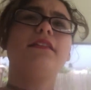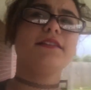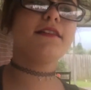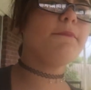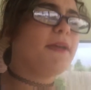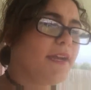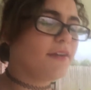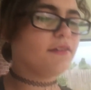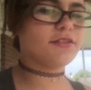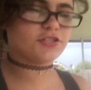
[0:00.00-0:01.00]
let's
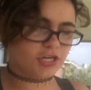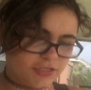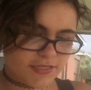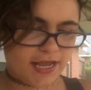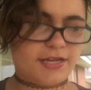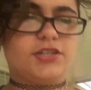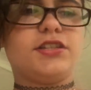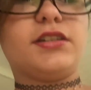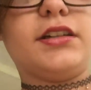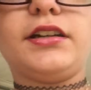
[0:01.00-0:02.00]
compare the shots that I
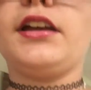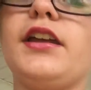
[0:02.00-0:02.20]
just took